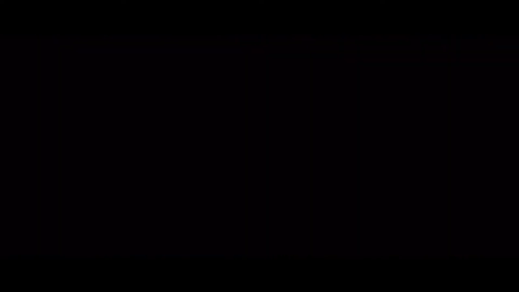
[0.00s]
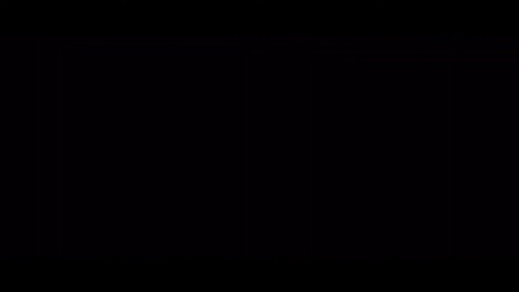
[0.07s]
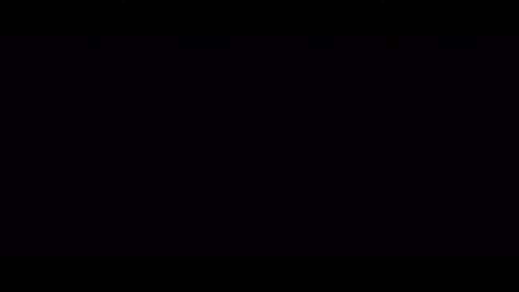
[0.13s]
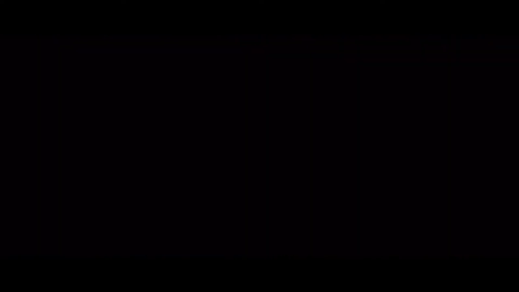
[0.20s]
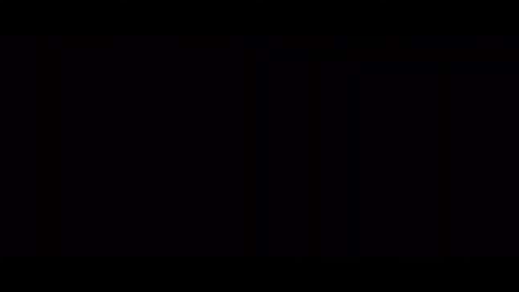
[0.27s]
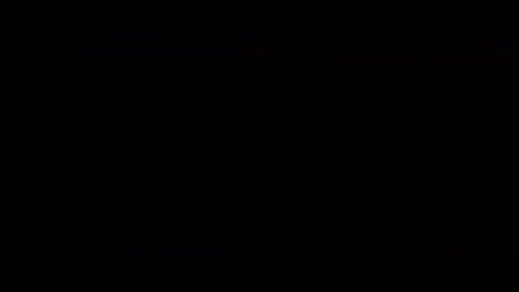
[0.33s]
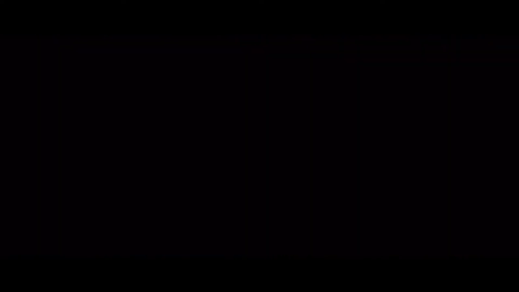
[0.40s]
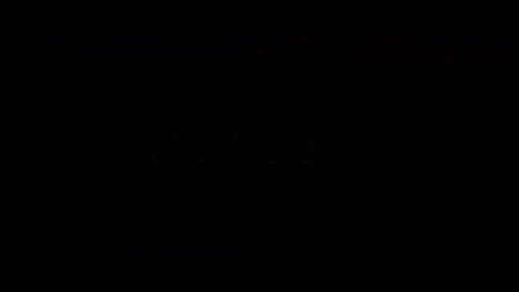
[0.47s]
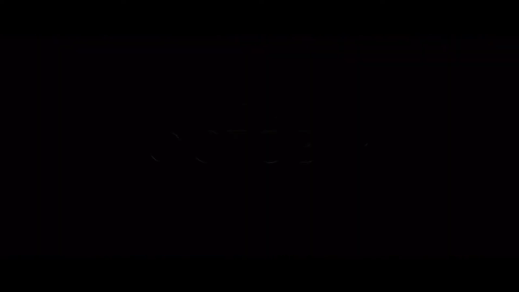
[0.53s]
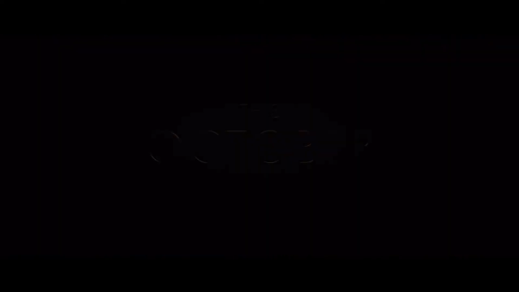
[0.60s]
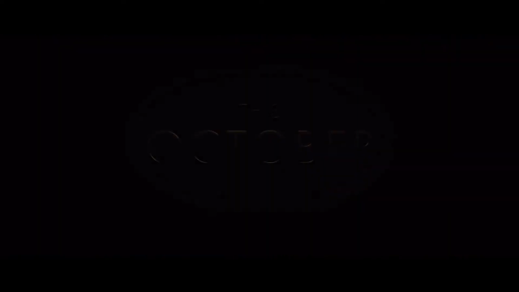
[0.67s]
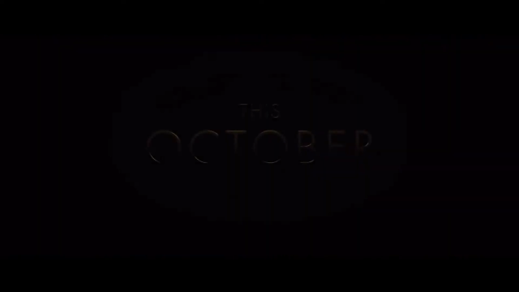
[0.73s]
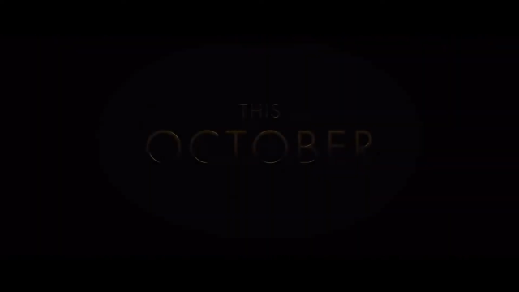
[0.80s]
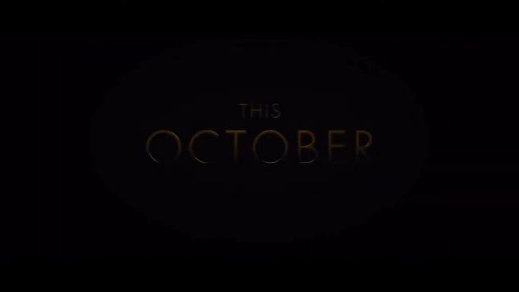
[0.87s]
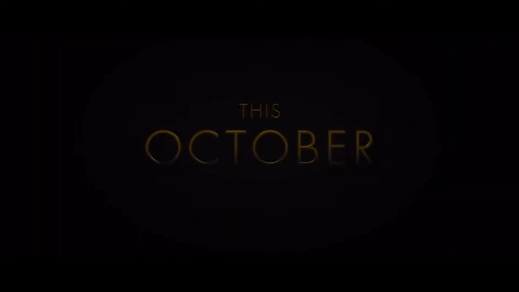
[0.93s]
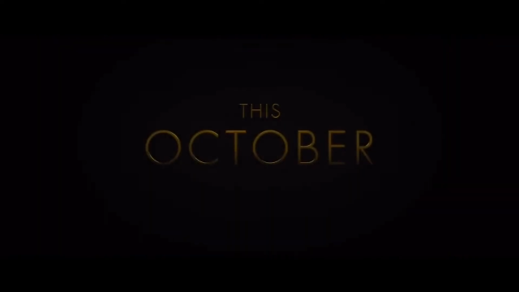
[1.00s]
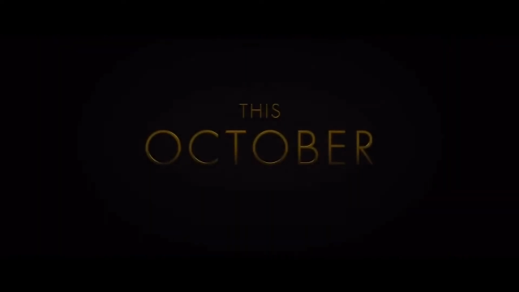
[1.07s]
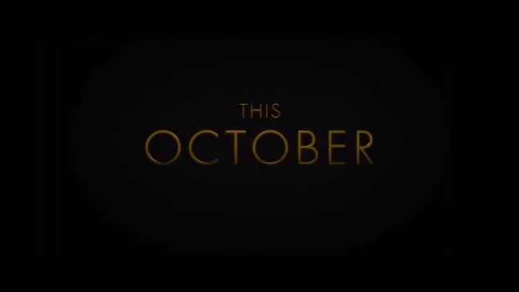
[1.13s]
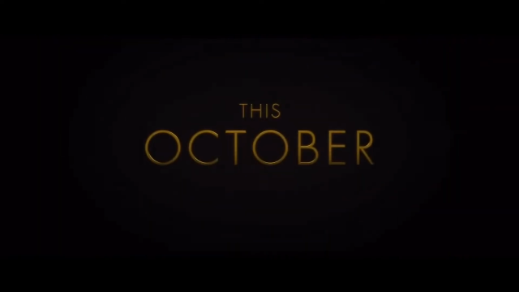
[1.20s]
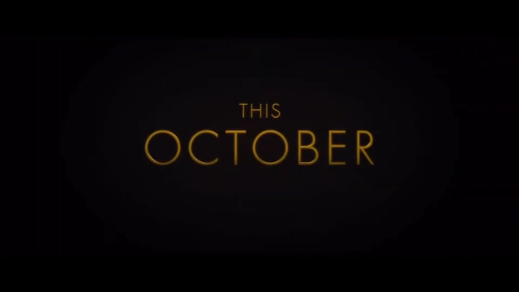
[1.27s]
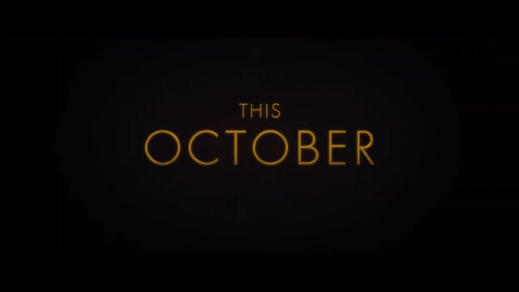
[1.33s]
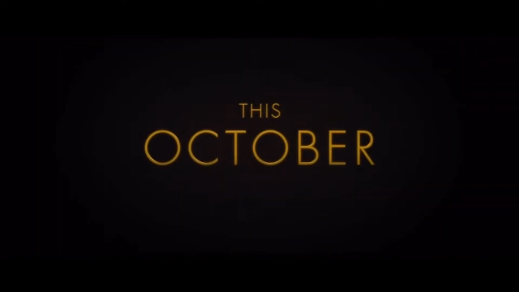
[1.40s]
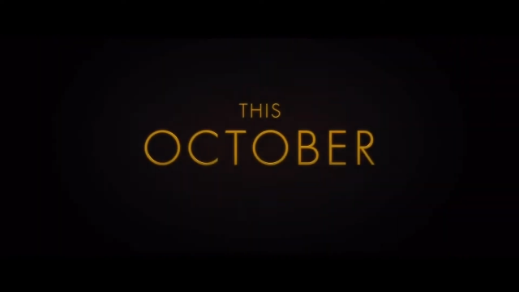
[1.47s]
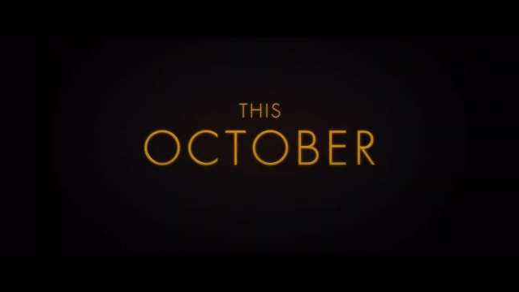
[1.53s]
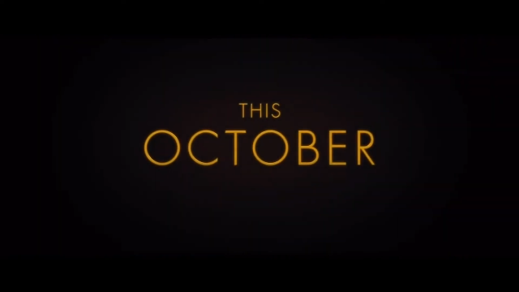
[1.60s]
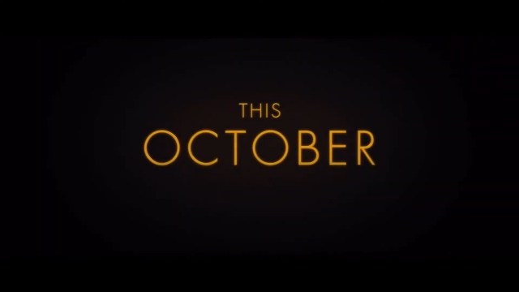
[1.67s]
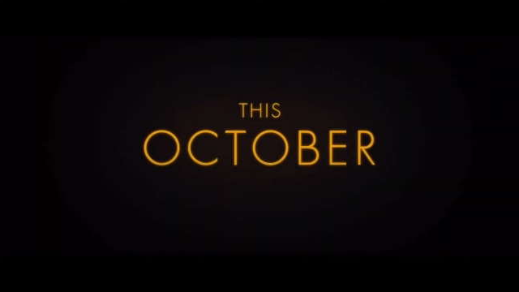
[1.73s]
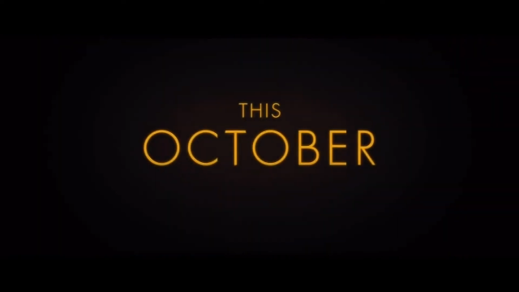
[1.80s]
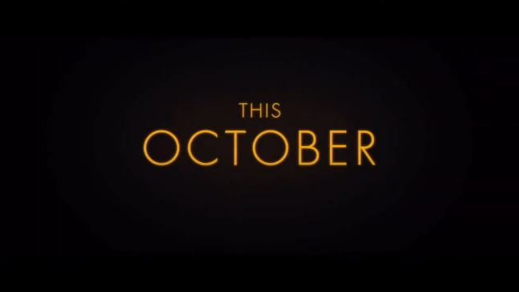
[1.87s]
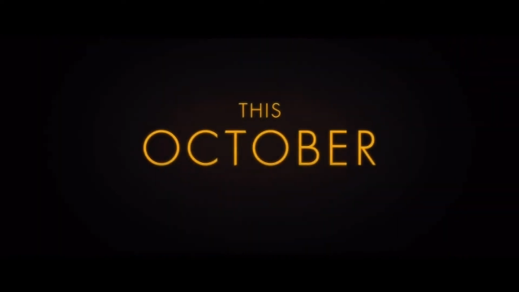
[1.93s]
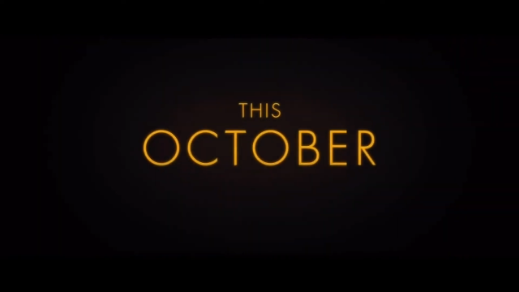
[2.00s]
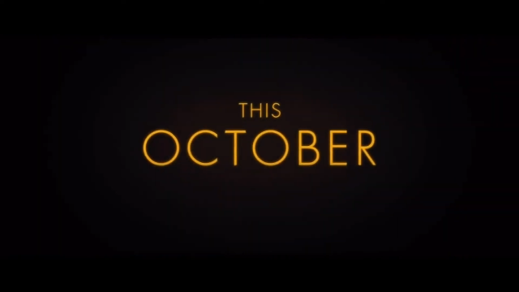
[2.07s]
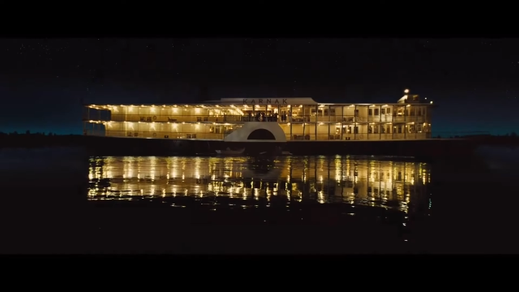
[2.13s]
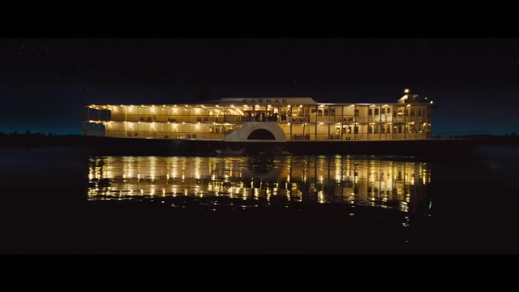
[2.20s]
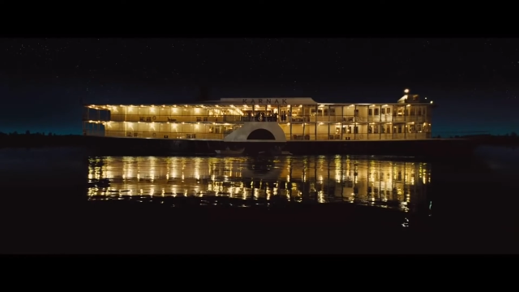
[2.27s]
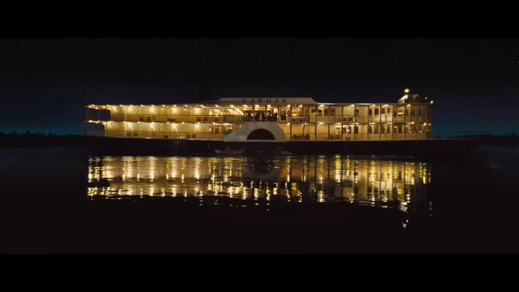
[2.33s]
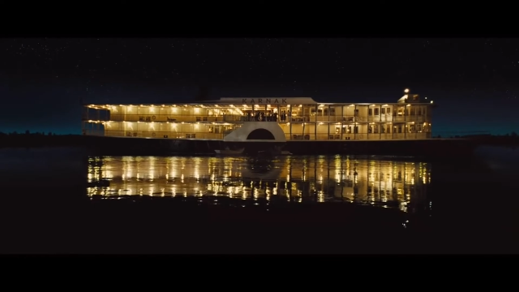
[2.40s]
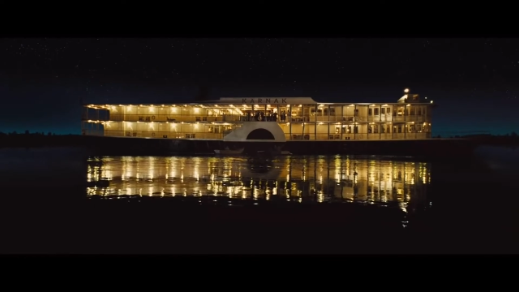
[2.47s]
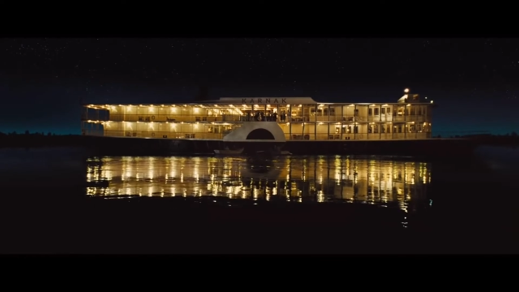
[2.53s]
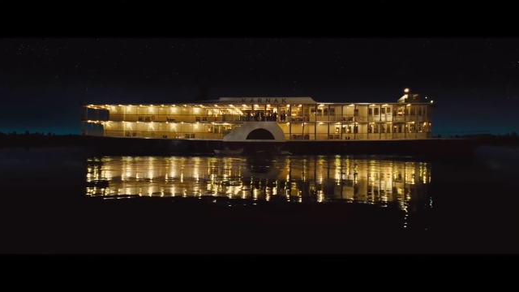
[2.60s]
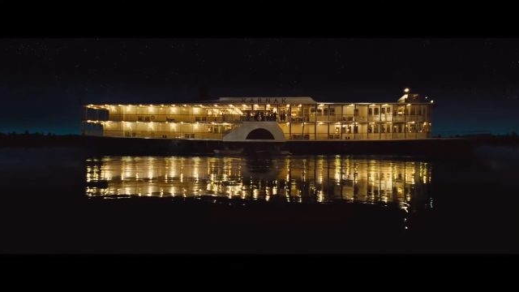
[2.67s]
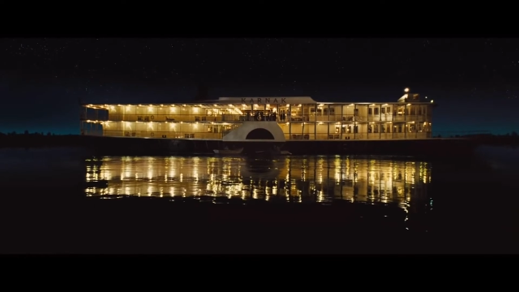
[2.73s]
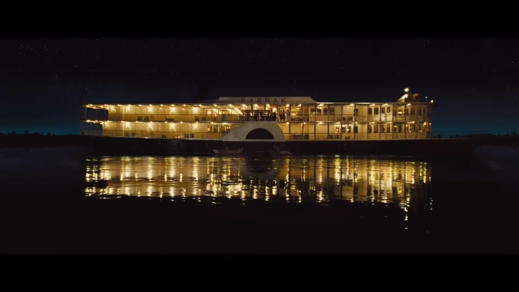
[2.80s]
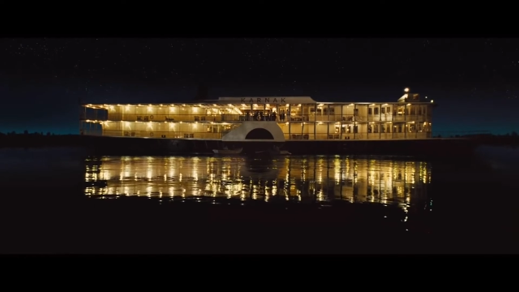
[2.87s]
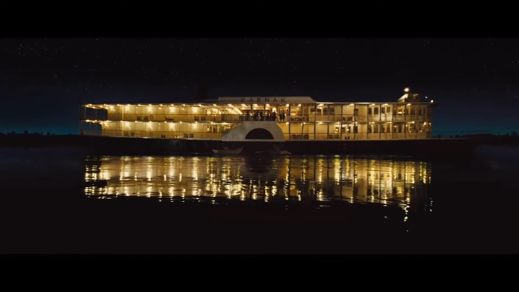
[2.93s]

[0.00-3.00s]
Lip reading: No face is visible, so there are no lips to read.